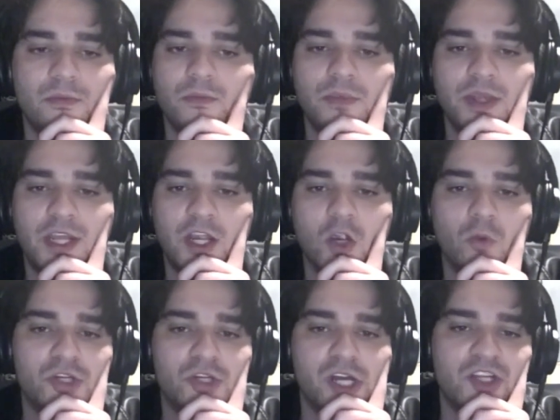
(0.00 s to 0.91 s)
here we
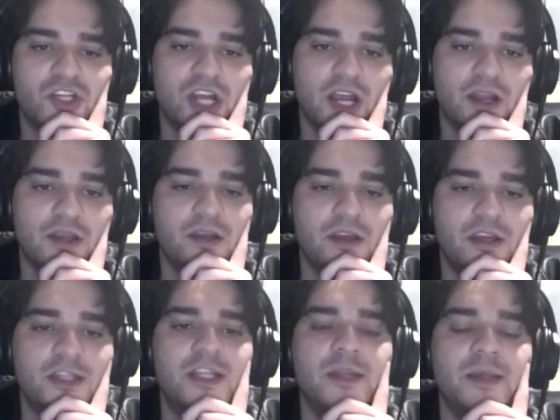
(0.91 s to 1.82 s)
try to check,
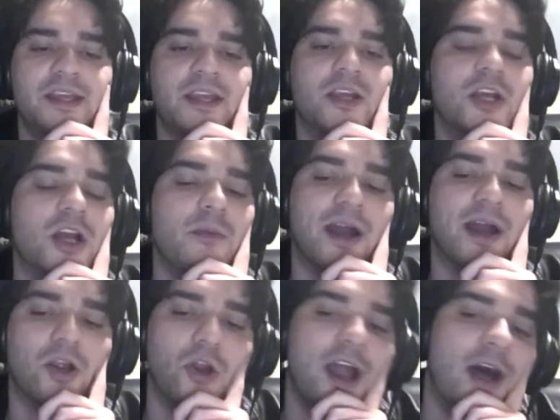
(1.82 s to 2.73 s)
then the king can come back
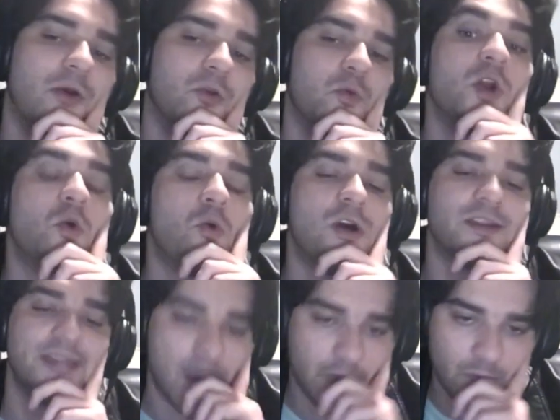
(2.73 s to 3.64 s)
around. We don't want
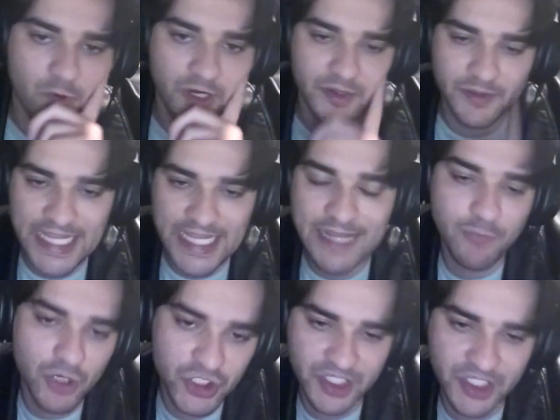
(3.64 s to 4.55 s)
that. We want to keep
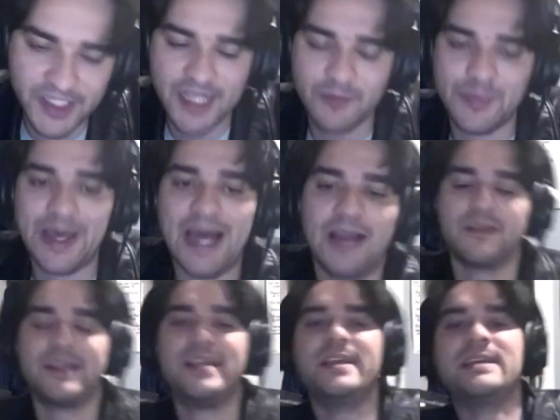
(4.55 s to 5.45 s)
pushing the king back. The
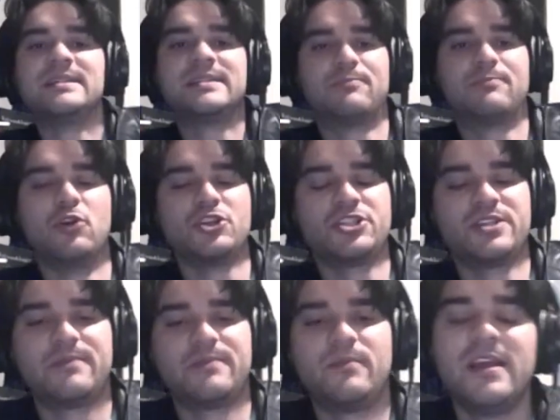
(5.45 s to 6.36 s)
key is to push
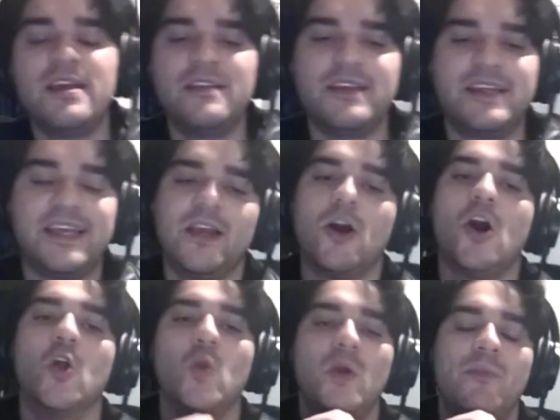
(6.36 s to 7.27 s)
the king all
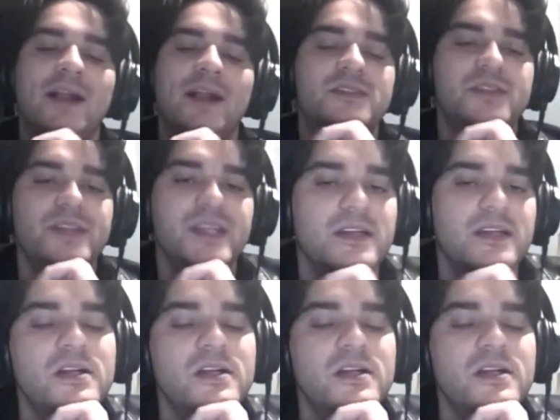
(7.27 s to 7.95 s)
the way back to the